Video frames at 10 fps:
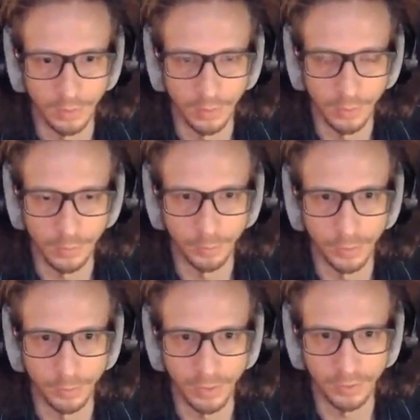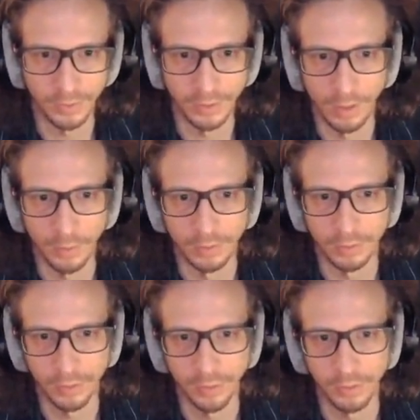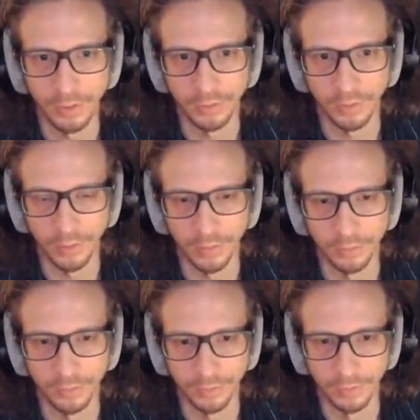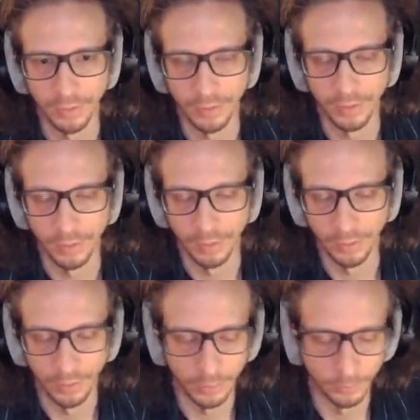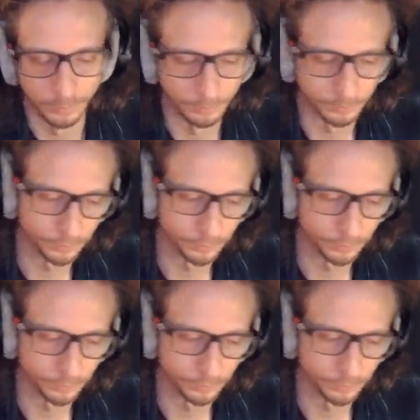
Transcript: Um, but basically, I would turn this off um,